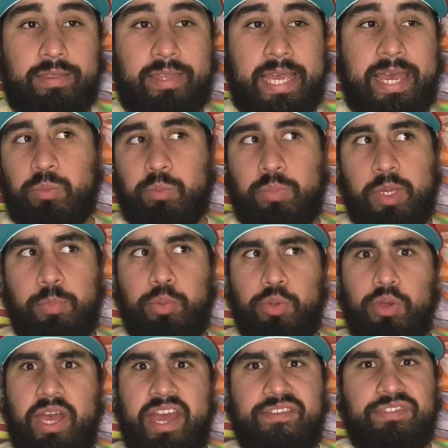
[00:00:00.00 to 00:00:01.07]
that
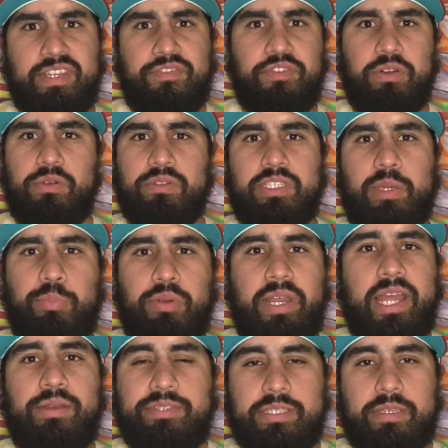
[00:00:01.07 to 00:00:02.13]
people have difficulty
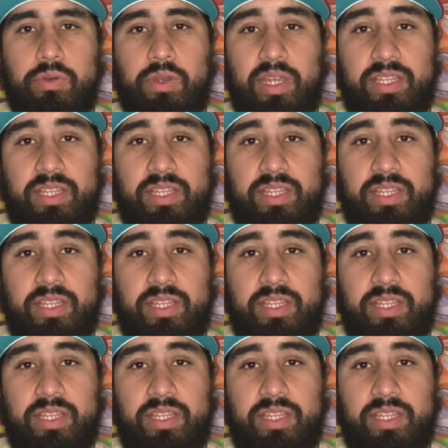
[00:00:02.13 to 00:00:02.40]
pronouncing.